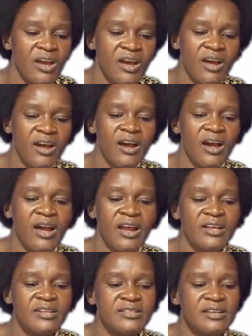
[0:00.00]

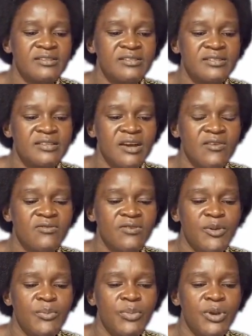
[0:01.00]
Let us have a
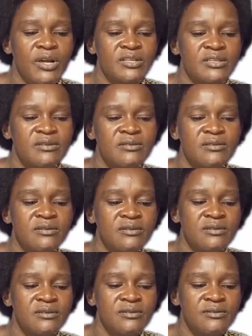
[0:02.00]

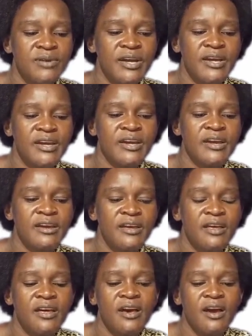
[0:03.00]
practical work.
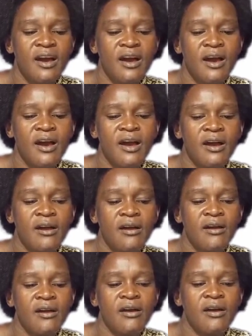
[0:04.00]
At
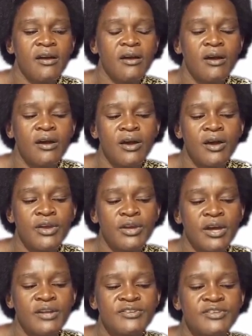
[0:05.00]

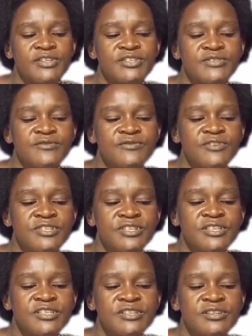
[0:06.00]
least
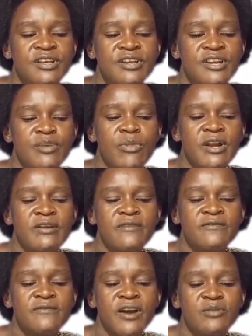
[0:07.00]
visit the neighboring
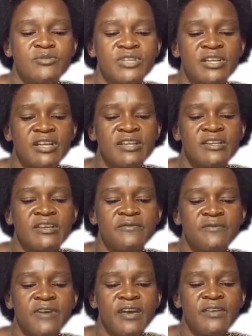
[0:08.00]
farms and
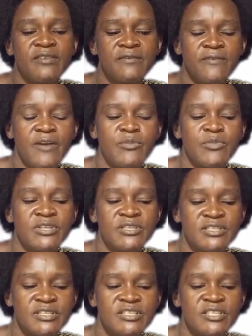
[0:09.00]
identify the farming
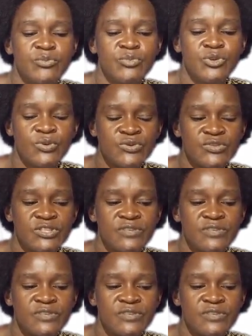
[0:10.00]
system used.